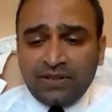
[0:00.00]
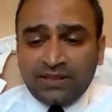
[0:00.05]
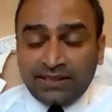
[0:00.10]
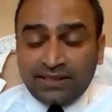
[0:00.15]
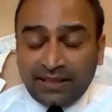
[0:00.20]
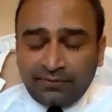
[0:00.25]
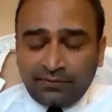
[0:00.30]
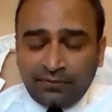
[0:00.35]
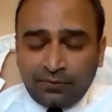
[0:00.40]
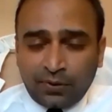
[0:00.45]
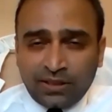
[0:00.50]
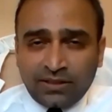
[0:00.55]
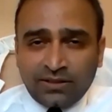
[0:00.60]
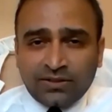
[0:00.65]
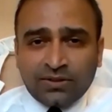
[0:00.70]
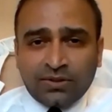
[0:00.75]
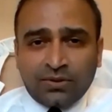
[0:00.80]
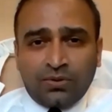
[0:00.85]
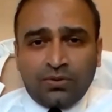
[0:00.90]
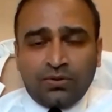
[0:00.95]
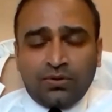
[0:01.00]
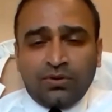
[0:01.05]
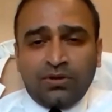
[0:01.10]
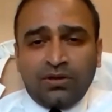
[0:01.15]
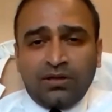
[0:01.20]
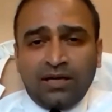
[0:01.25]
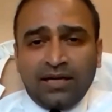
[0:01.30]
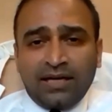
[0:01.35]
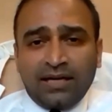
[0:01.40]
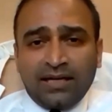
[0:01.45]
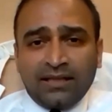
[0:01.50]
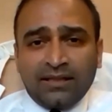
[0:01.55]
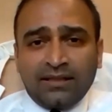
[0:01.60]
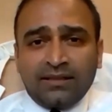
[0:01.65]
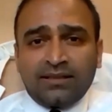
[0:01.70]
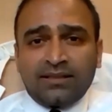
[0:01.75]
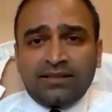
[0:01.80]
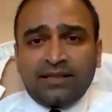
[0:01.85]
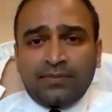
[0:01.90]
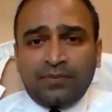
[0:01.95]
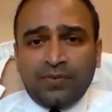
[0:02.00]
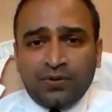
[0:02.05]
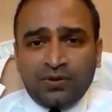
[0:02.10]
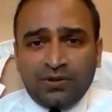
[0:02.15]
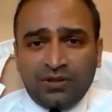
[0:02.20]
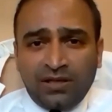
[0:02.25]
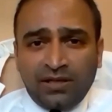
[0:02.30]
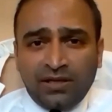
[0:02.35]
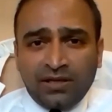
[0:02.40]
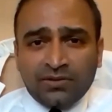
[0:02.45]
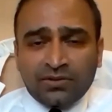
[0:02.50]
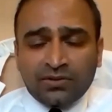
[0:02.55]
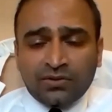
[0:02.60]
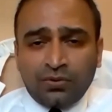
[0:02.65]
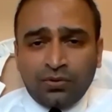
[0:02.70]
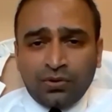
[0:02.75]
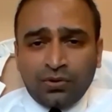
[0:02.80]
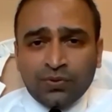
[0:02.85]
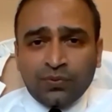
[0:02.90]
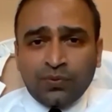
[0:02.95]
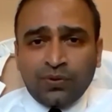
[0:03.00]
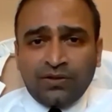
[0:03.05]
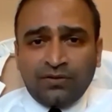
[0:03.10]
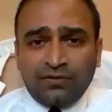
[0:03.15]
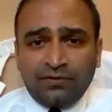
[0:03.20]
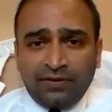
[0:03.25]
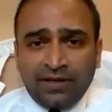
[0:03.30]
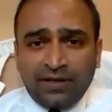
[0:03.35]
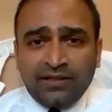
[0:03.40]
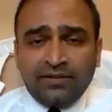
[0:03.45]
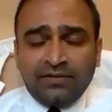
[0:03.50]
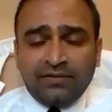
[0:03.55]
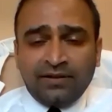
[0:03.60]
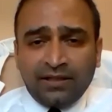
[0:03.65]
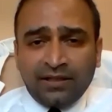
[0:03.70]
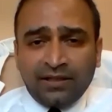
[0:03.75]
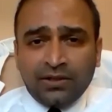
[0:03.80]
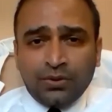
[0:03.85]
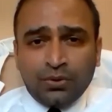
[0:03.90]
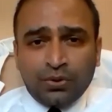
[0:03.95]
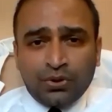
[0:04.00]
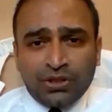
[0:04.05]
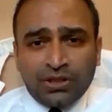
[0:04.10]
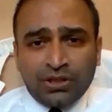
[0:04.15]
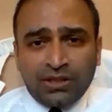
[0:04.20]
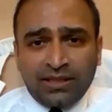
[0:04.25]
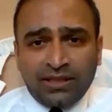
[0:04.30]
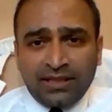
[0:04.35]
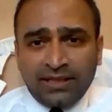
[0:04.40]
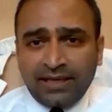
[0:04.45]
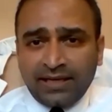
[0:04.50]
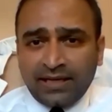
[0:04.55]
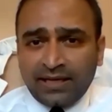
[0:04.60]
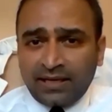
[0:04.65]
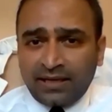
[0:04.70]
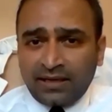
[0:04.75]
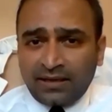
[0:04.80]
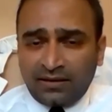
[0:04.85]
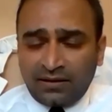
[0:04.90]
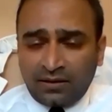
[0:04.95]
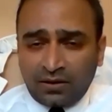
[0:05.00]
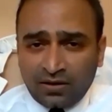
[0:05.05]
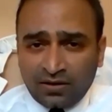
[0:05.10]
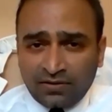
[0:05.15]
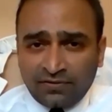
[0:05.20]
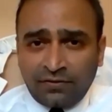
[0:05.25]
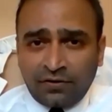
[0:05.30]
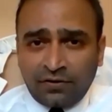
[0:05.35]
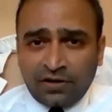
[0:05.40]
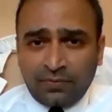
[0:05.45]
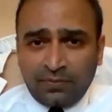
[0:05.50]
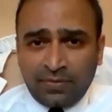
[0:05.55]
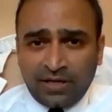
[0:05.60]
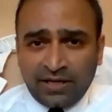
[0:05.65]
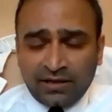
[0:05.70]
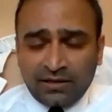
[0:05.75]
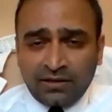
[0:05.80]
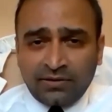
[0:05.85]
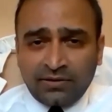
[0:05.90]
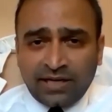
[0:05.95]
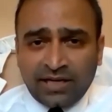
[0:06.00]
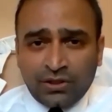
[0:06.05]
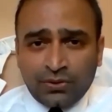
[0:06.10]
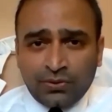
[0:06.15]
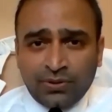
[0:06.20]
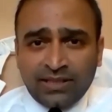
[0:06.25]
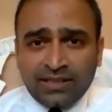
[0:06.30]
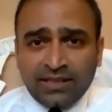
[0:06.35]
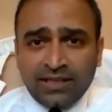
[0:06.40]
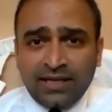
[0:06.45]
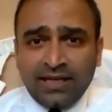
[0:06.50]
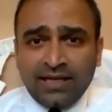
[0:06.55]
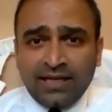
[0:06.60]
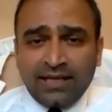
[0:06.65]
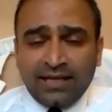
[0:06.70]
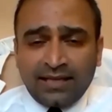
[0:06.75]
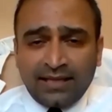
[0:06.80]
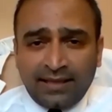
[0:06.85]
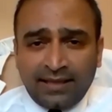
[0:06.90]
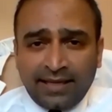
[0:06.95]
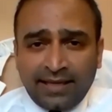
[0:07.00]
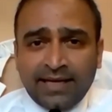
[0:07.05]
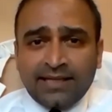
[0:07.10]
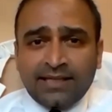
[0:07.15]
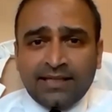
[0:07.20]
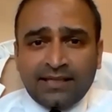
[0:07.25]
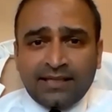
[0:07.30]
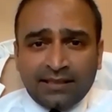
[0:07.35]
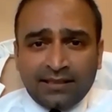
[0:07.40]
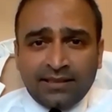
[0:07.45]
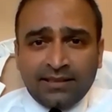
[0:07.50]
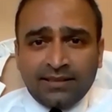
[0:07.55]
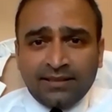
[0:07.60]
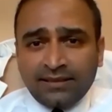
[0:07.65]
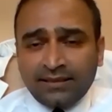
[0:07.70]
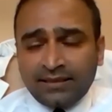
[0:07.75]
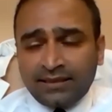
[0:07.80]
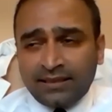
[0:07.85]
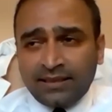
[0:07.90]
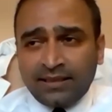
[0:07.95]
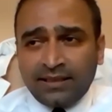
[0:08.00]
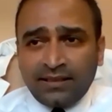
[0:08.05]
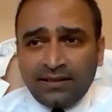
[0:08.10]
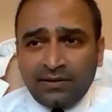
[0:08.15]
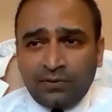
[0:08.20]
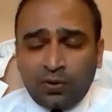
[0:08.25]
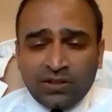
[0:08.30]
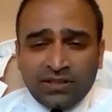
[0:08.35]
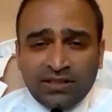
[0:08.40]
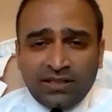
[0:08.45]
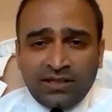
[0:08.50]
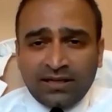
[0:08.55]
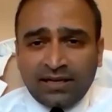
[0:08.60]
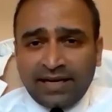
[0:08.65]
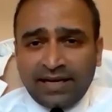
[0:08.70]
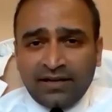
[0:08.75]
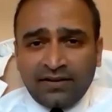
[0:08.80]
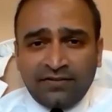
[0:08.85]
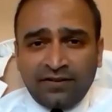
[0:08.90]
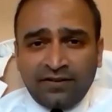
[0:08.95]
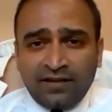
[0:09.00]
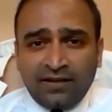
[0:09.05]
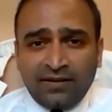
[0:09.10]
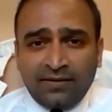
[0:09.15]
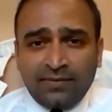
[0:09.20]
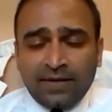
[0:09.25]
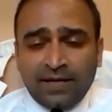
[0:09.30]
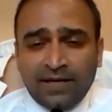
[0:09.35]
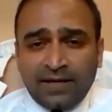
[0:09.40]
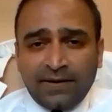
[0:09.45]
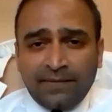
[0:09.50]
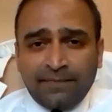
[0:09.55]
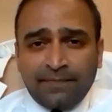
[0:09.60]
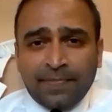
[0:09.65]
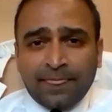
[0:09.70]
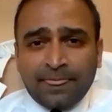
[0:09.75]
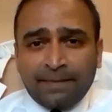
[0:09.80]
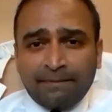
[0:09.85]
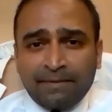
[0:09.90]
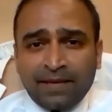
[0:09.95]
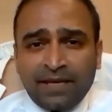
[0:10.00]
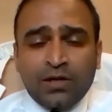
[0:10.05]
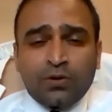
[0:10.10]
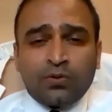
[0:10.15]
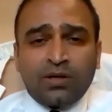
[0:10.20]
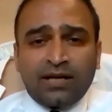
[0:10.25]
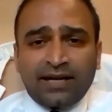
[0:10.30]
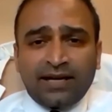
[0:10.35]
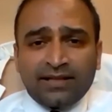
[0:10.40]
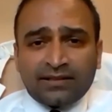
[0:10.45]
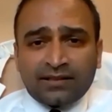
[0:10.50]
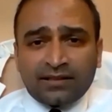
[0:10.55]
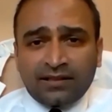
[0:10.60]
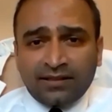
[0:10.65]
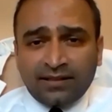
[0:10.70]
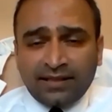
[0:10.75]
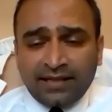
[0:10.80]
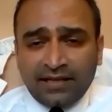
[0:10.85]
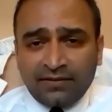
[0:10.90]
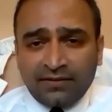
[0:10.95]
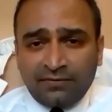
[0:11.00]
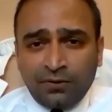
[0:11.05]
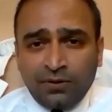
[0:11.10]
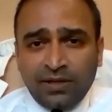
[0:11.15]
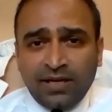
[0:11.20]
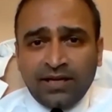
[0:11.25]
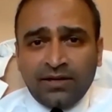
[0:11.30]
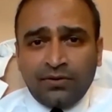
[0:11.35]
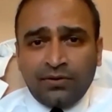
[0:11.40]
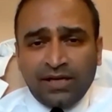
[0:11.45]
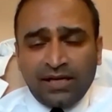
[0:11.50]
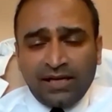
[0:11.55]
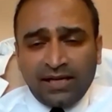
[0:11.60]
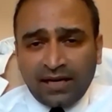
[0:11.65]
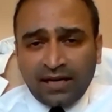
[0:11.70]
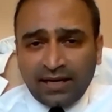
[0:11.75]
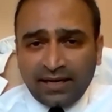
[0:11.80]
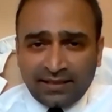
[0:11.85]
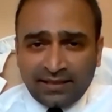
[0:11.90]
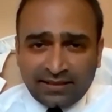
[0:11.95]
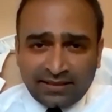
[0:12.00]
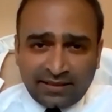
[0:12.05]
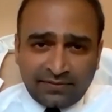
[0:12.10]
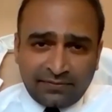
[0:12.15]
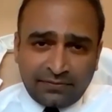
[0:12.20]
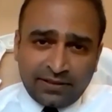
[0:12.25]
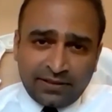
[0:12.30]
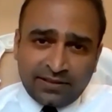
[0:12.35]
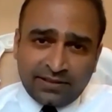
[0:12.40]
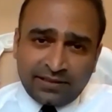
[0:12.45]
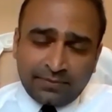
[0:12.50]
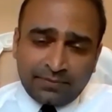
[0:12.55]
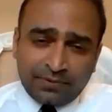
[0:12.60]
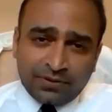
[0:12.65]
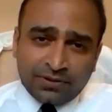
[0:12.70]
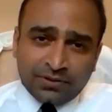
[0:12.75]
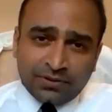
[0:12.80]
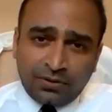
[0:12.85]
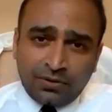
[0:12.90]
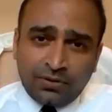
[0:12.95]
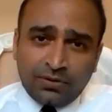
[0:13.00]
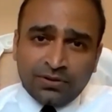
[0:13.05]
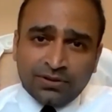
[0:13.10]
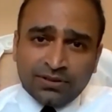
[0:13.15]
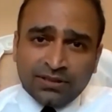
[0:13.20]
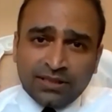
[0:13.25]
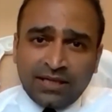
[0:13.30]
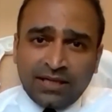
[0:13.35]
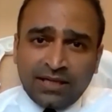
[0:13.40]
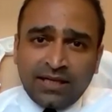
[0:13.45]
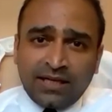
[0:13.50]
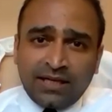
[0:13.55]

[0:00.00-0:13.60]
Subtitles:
step one score and step two CK scores were very, very crucial in getting a lot of foreign medical graduates. That was a kind of a equalizer that if you get really high step one, step two scores,